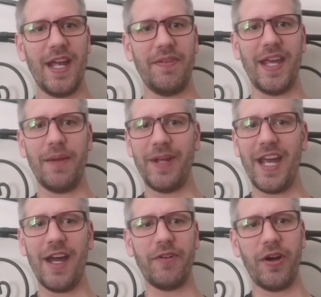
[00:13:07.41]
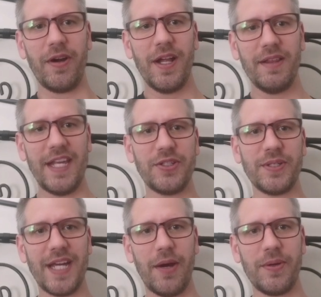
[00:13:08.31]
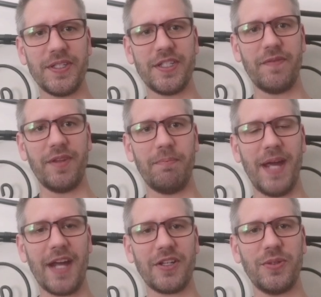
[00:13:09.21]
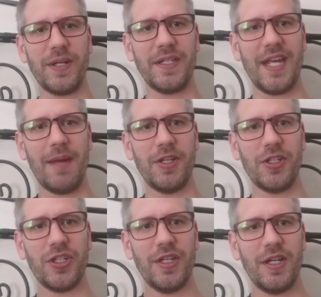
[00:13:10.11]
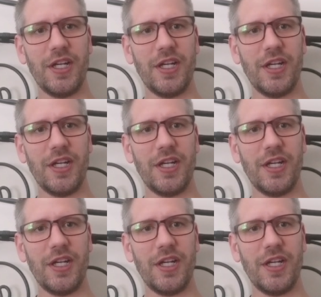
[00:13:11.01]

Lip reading: and then we have our laser towers and stuff in the back doing damage.